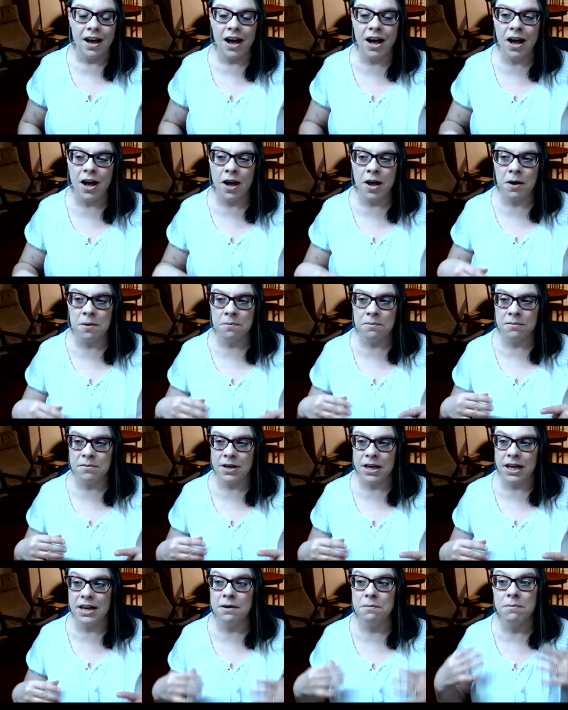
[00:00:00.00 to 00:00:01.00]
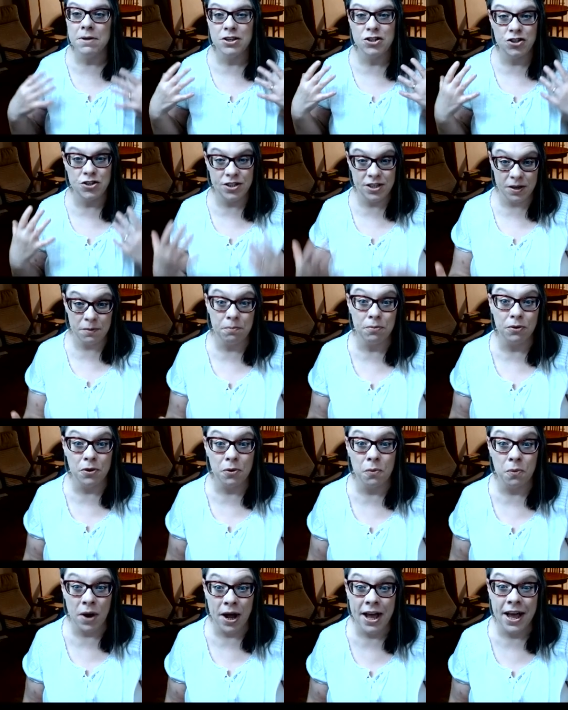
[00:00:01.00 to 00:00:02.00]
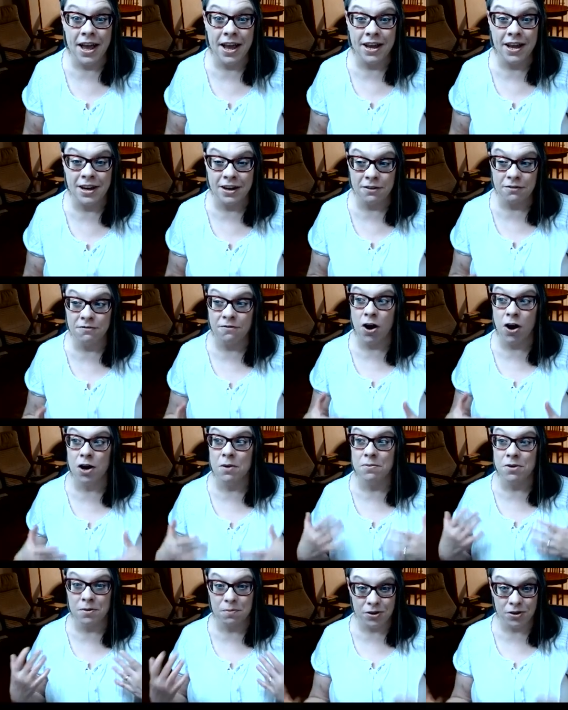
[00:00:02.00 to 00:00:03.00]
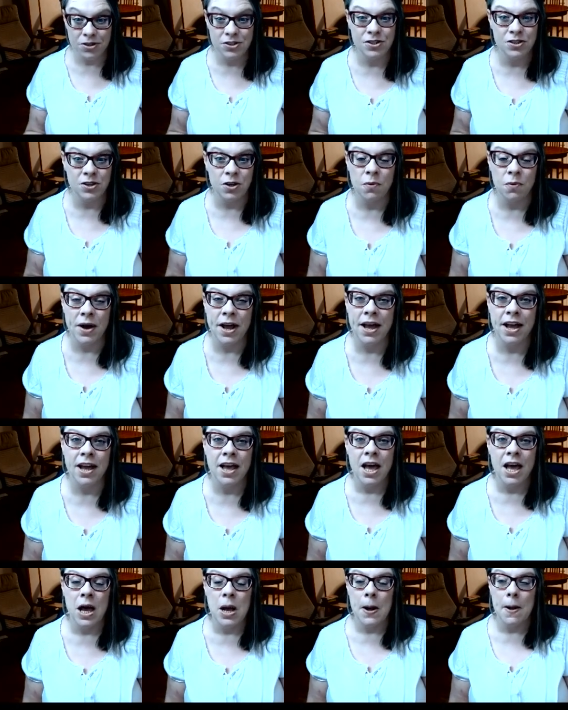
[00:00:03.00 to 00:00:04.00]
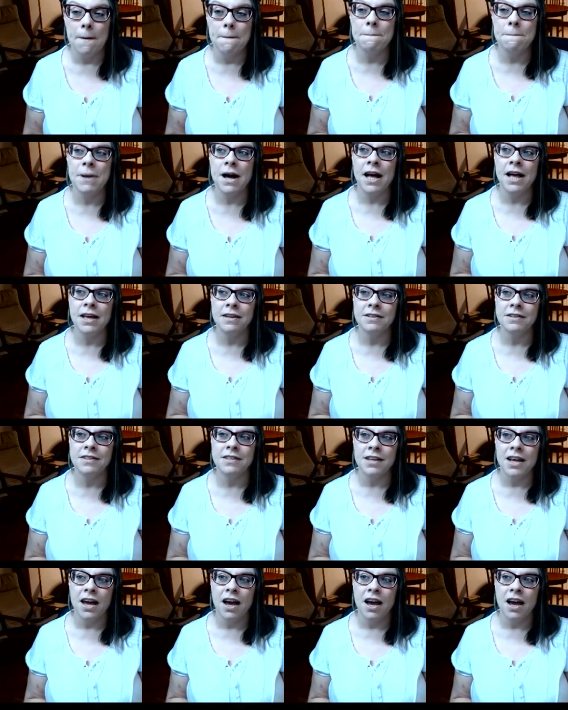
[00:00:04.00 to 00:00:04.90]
um, in a much deeper way in a far more personal way but